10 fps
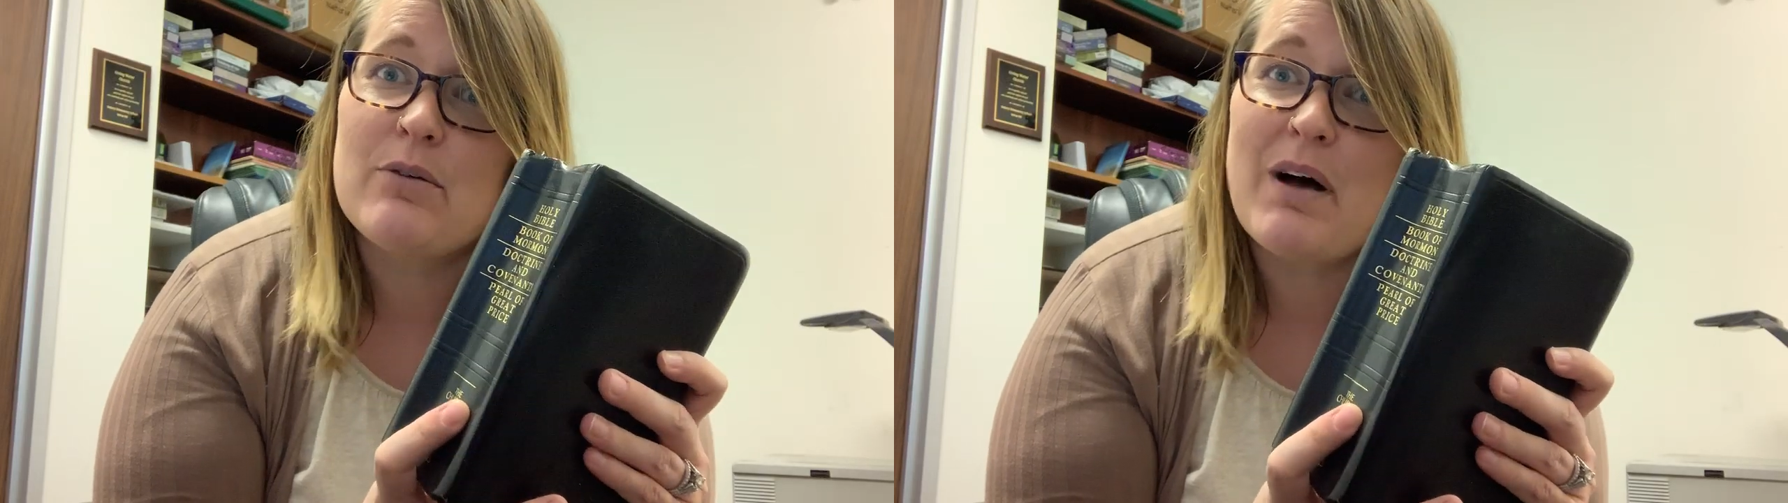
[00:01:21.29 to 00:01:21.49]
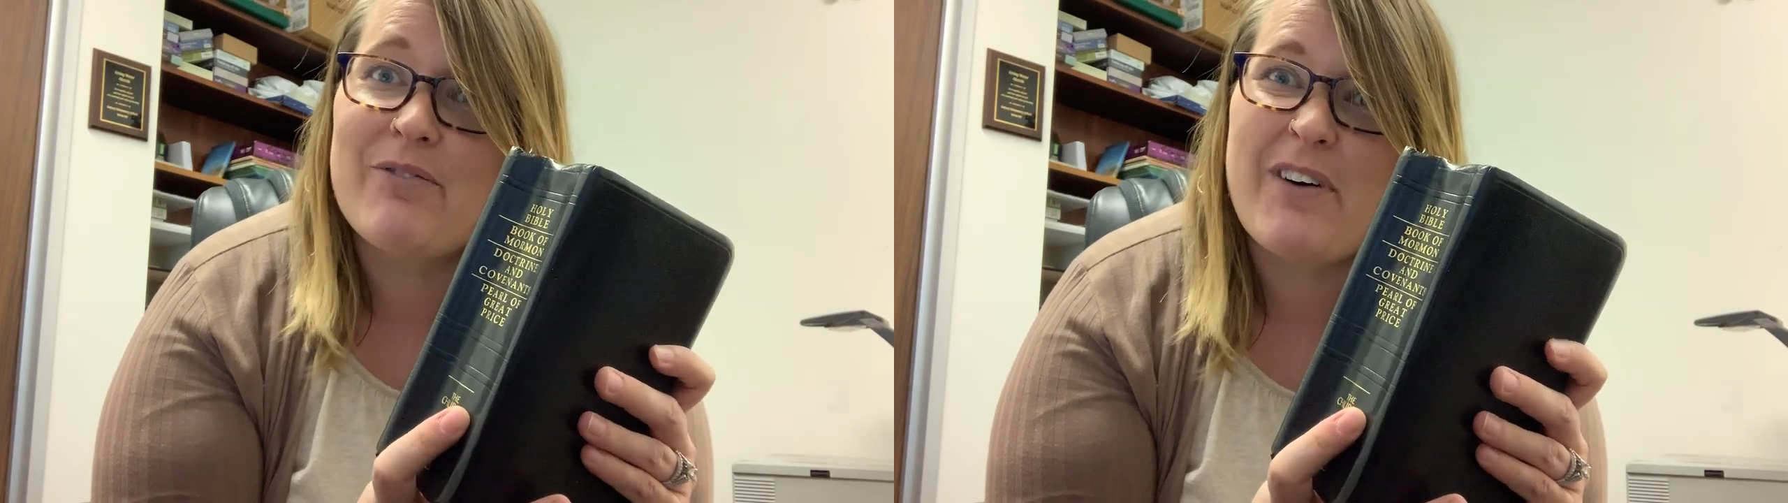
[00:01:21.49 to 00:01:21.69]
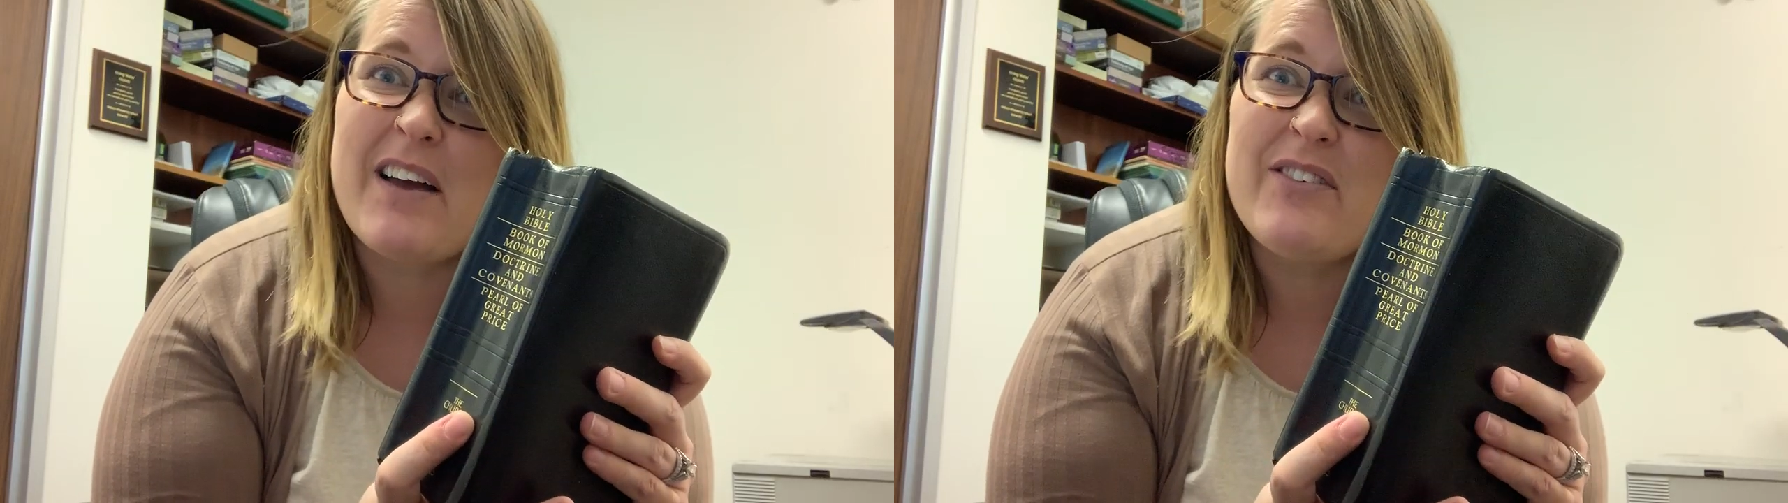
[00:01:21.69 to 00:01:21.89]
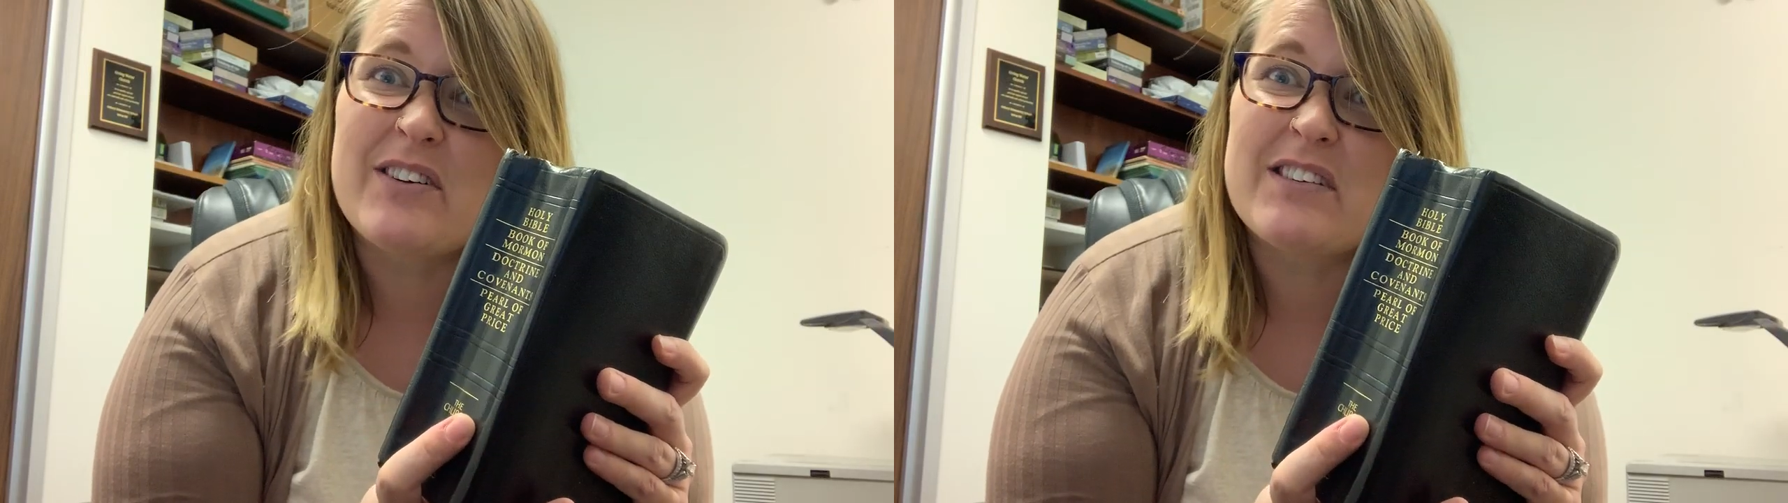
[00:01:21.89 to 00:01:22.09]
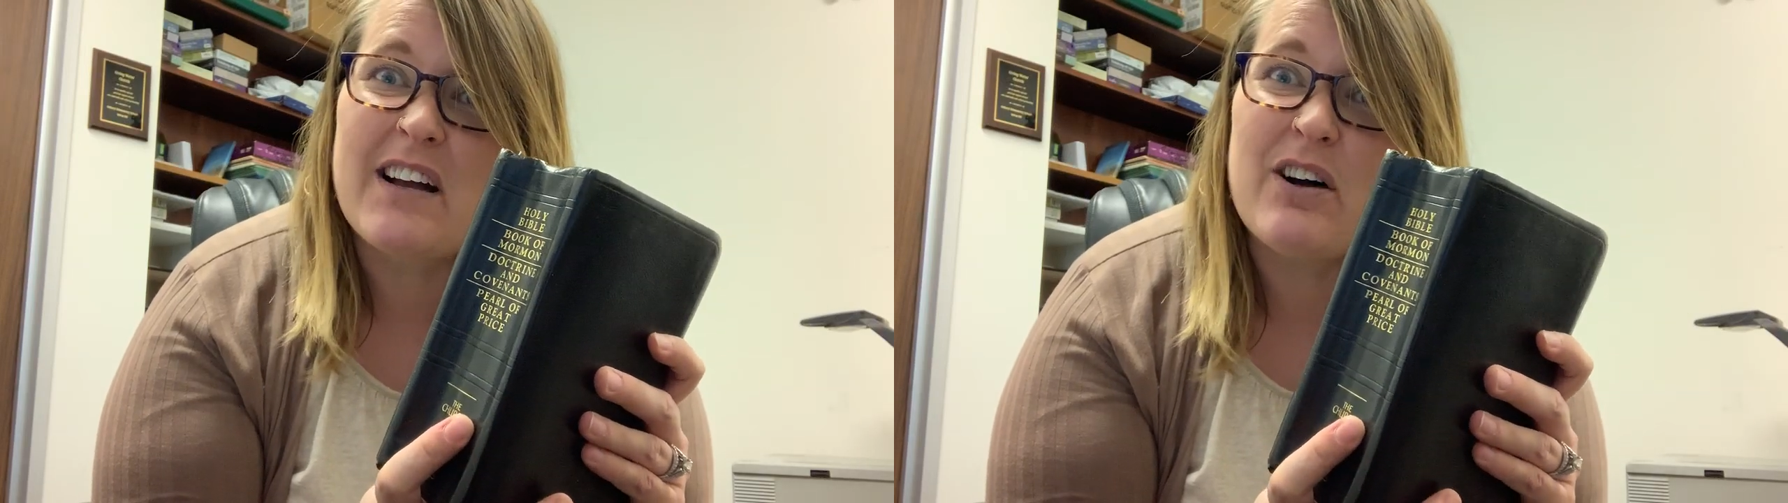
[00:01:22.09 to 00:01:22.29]
about 5
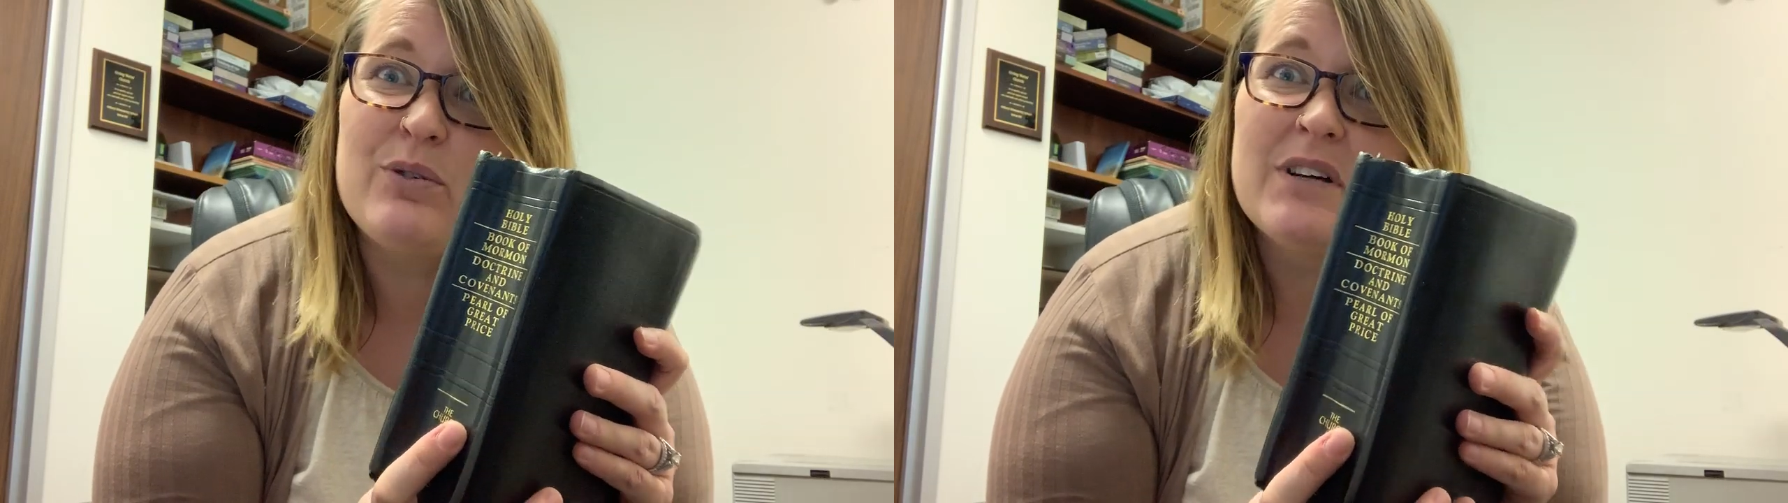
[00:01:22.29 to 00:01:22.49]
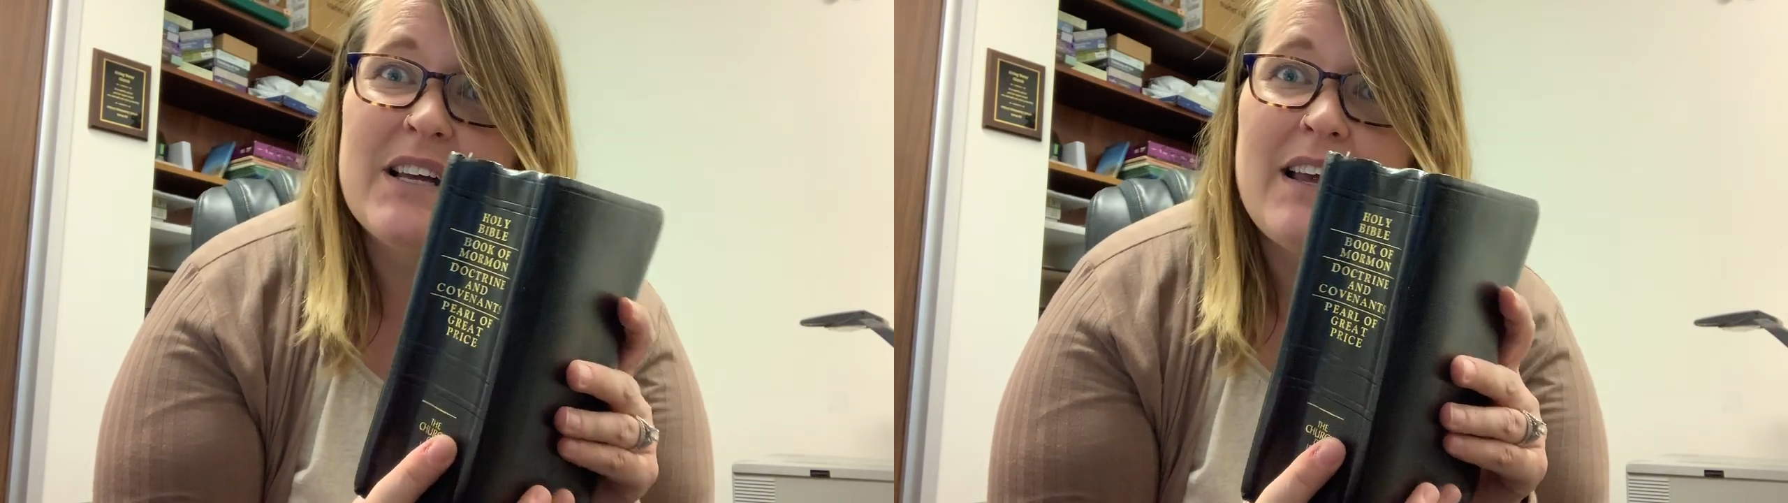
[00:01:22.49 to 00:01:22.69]
years ago.